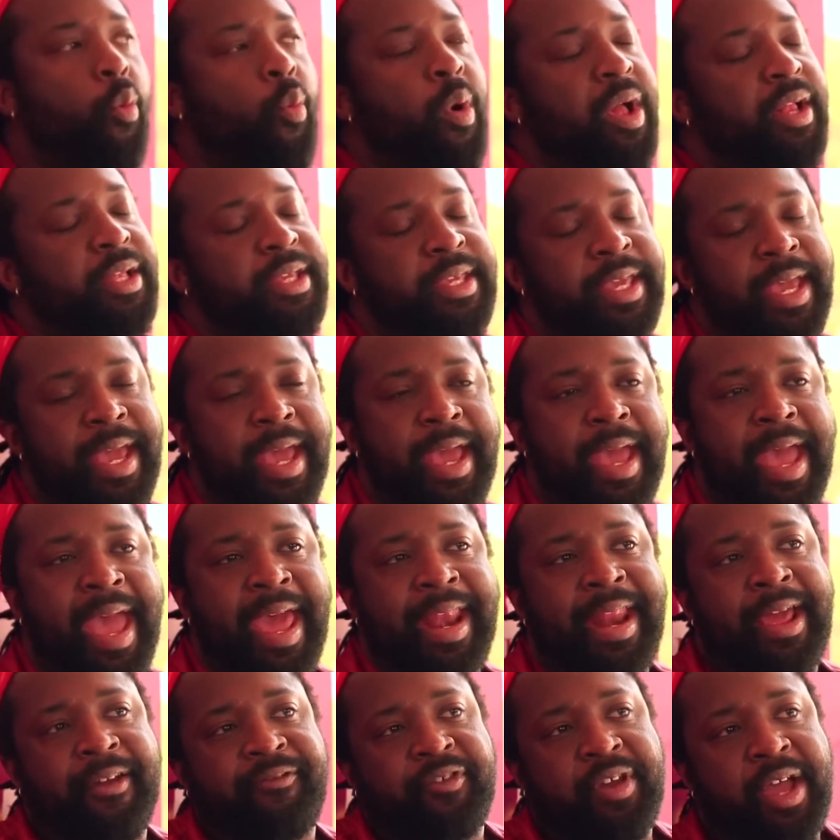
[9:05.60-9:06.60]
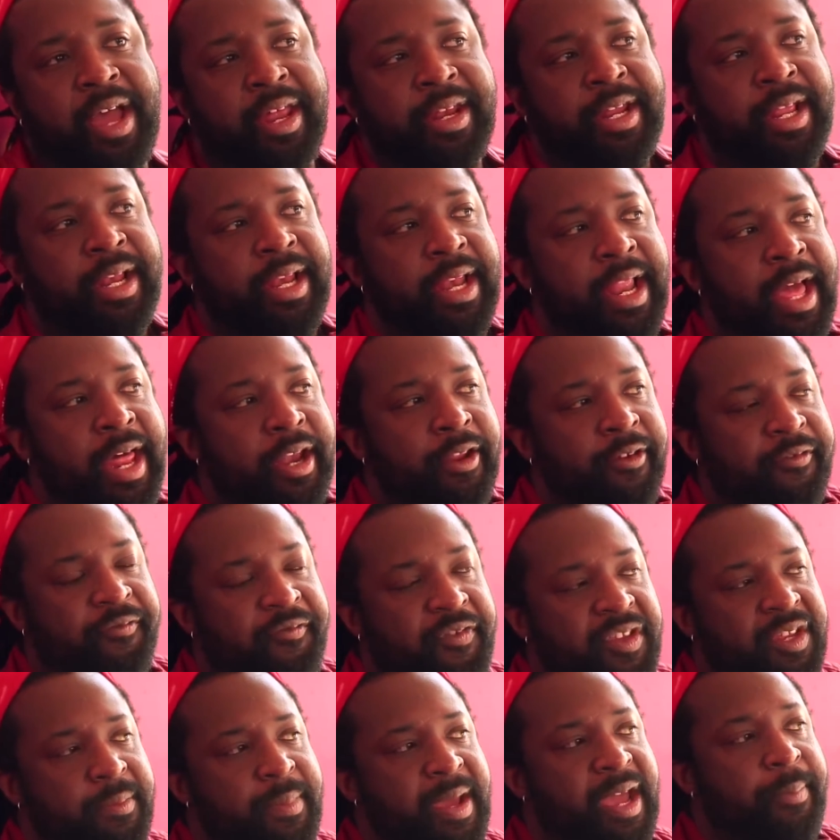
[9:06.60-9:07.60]
Well, yeah, and I've gotten a lot of
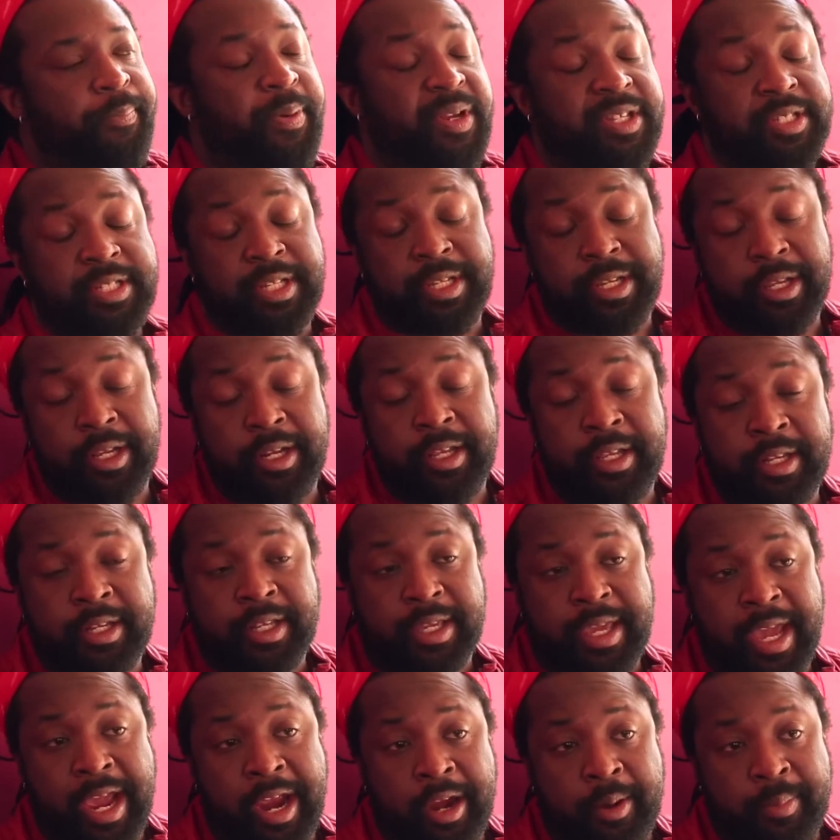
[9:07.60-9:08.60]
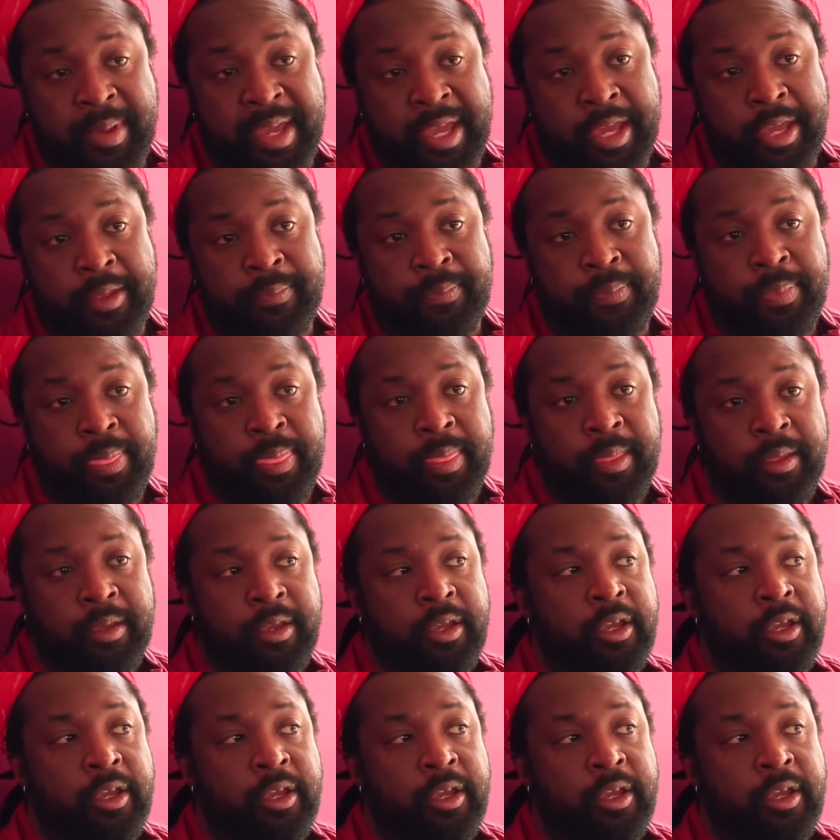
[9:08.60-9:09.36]
feedback, particularly in the Caribbean,